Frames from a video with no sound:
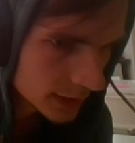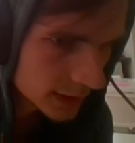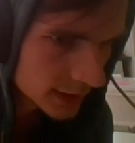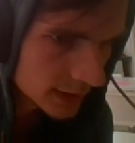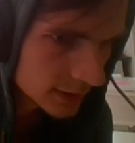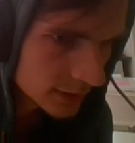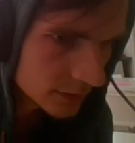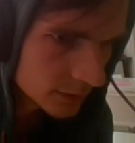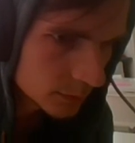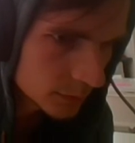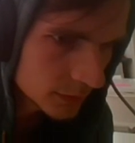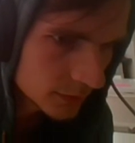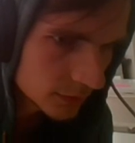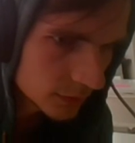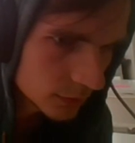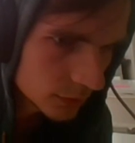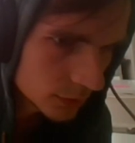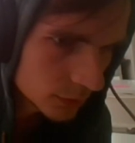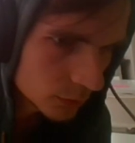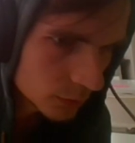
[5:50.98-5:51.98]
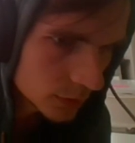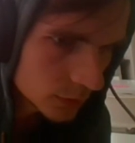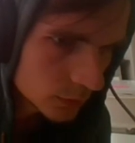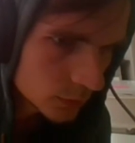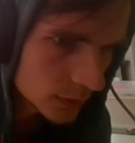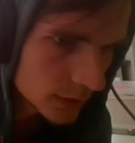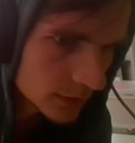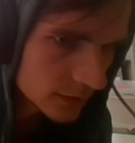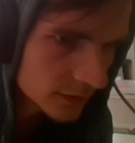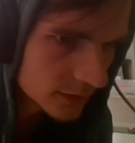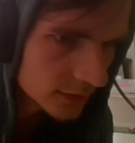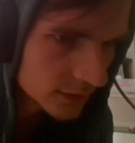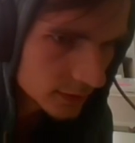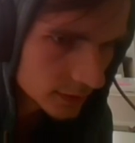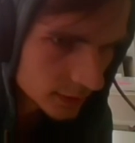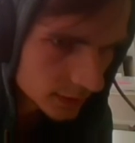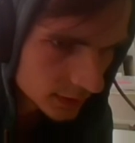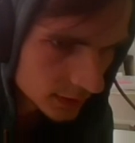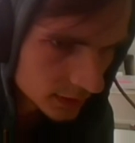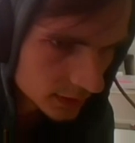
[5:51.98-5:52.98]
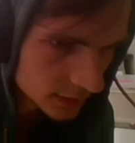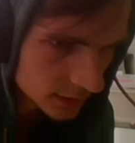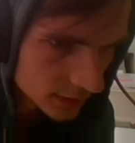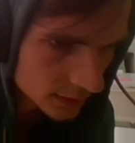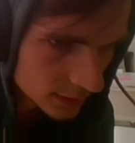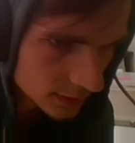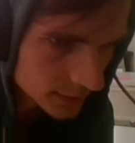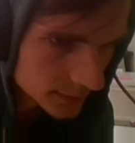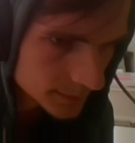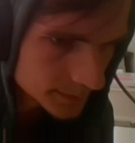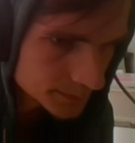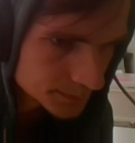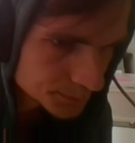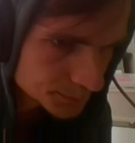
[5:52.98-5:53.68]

I guess, before the run went, and